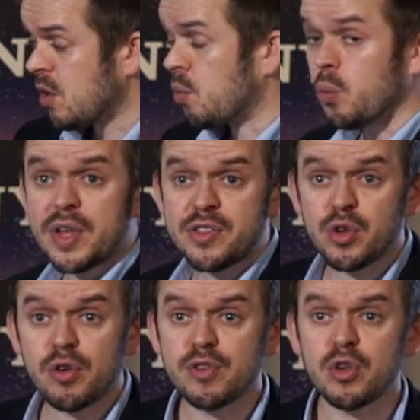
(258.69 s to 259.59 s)
with
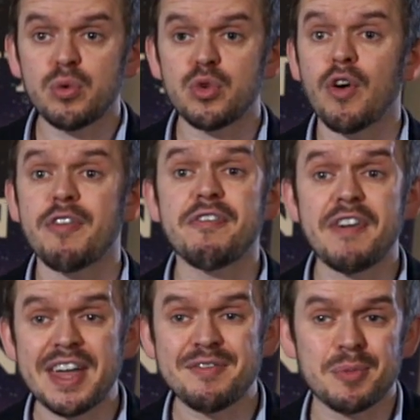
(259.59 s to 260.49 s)
YouView, your
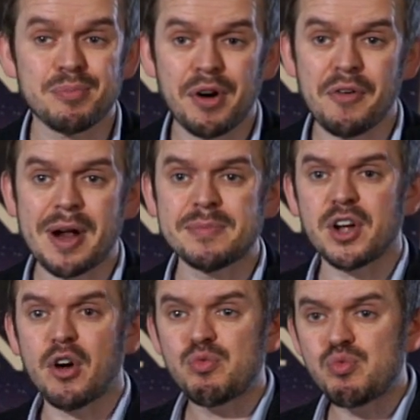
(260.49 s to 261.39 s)
favorite programs
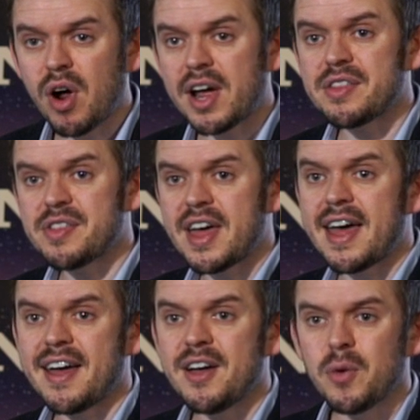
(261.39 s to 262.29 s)
are right
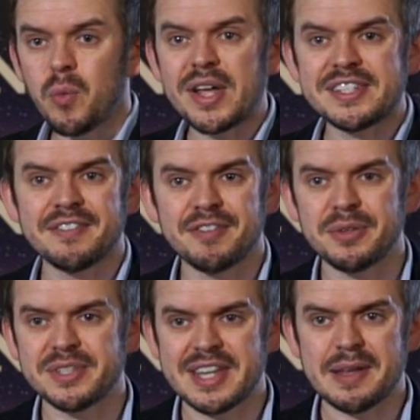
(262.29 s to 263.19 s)
there waiting for
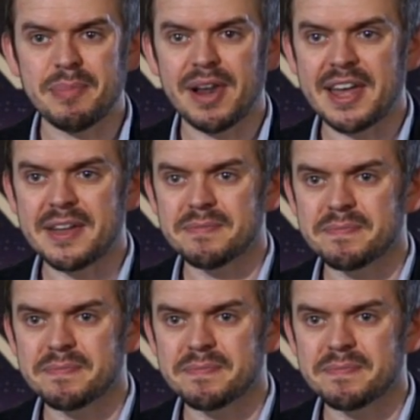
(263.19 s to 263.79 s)
you to hit play.